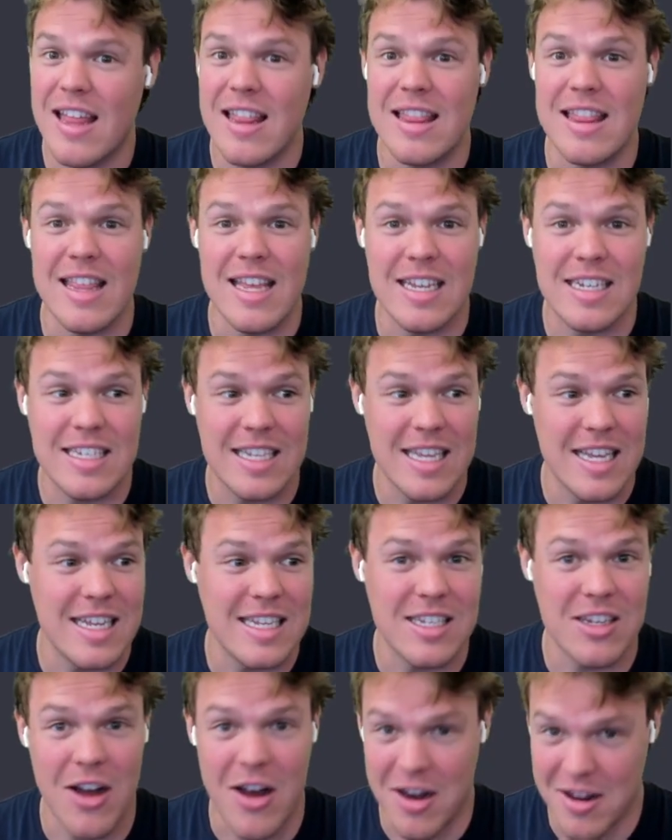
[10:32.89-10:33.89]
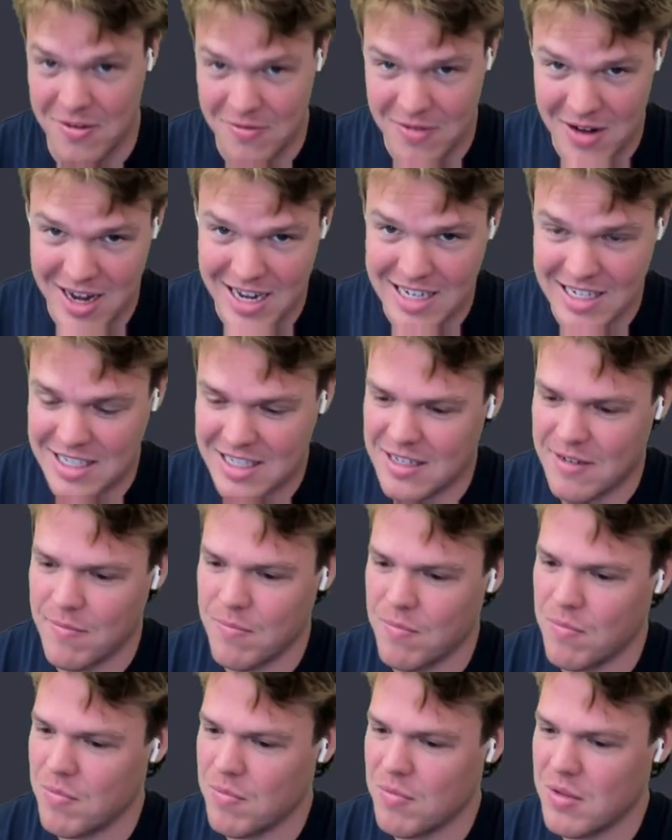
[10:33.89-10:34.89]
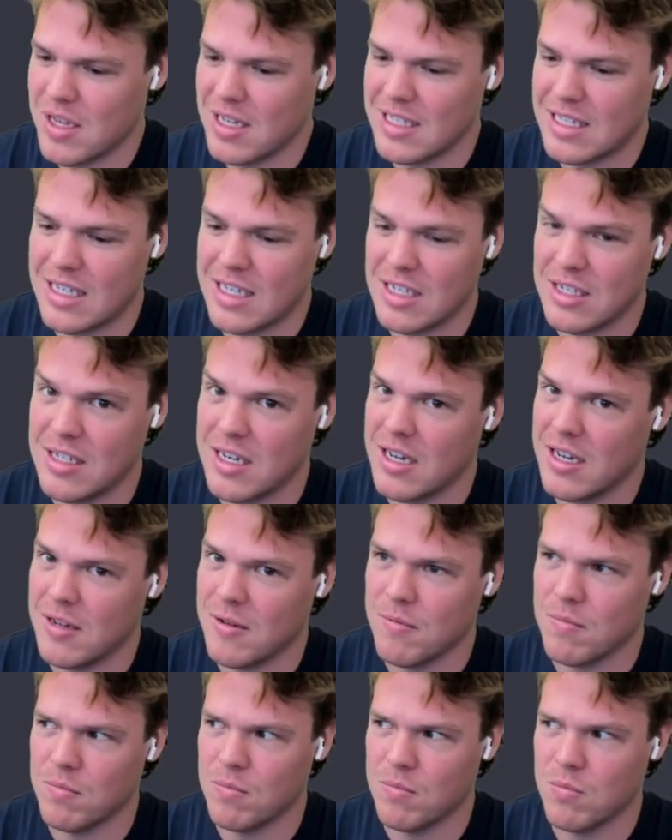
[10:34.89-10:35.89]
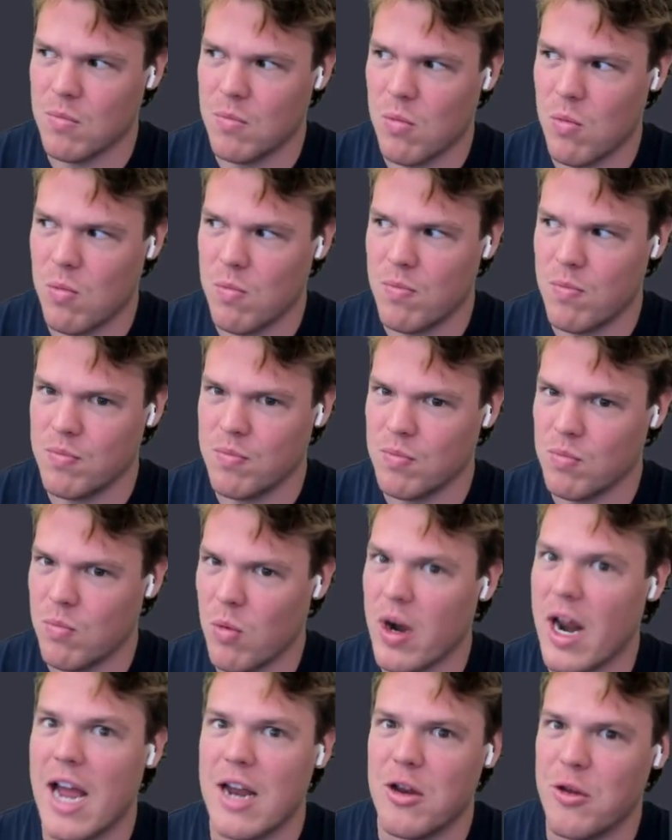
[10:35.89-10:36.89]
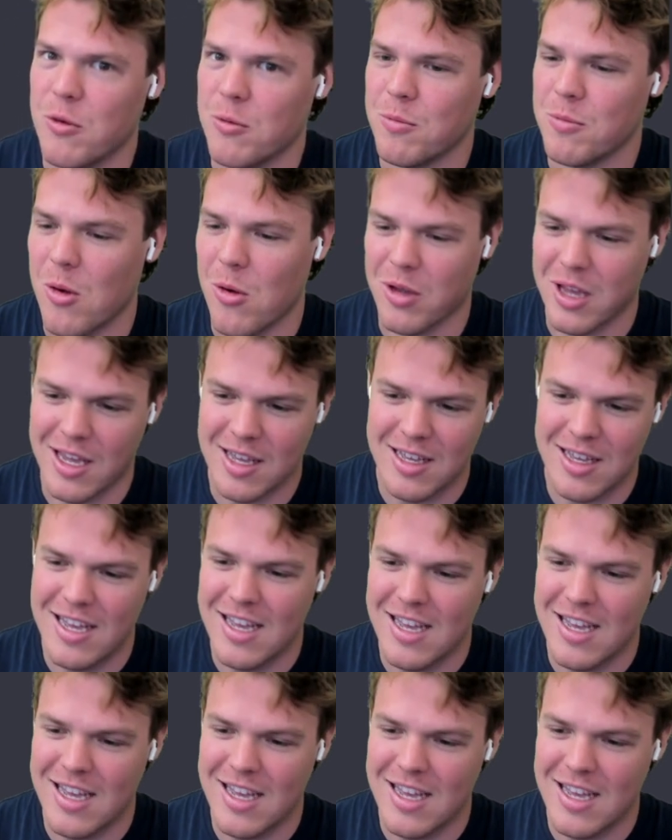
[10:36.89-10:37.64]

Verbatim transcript: This is not advice. This is what I do, okay?